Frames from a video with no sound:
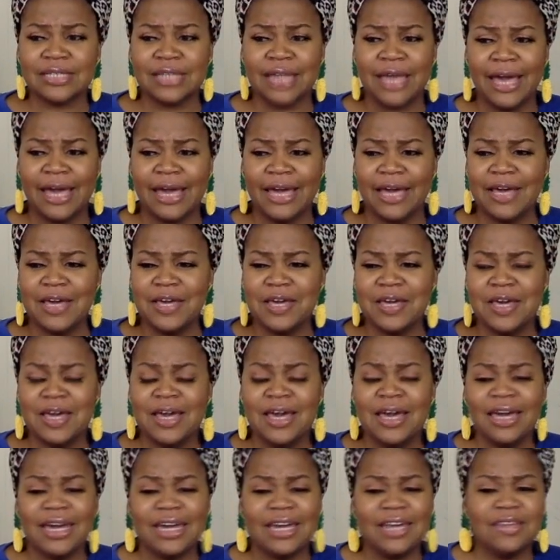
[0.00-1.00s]
Like,
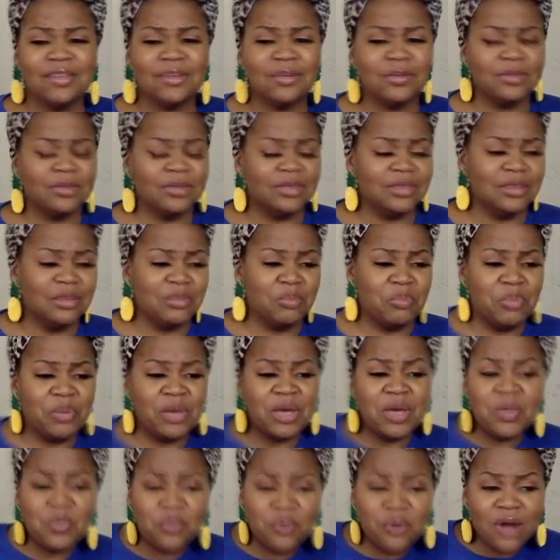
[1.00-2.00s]
either the
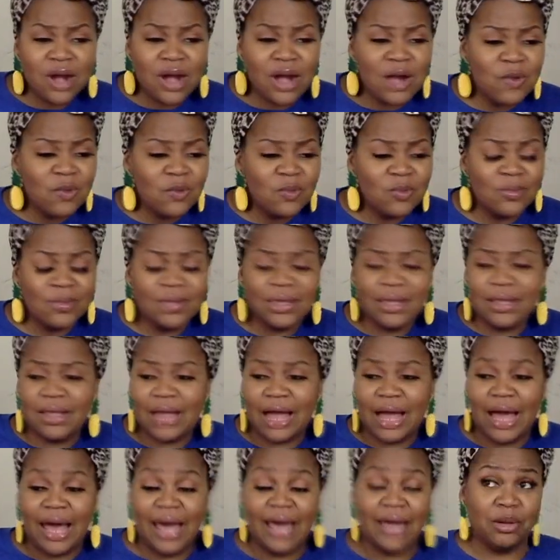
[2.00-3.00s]
butt part,
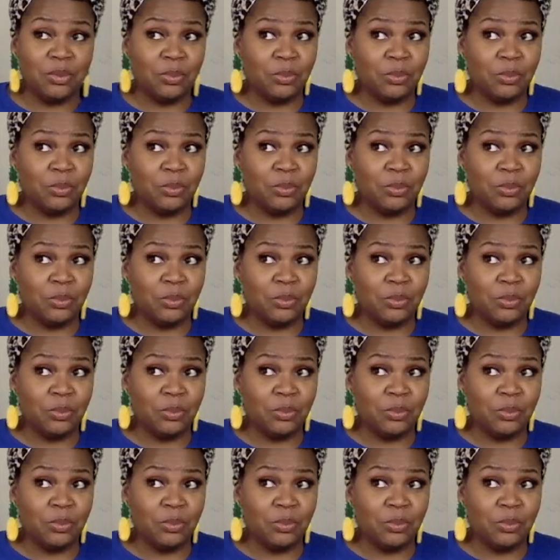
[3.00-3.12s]
I had a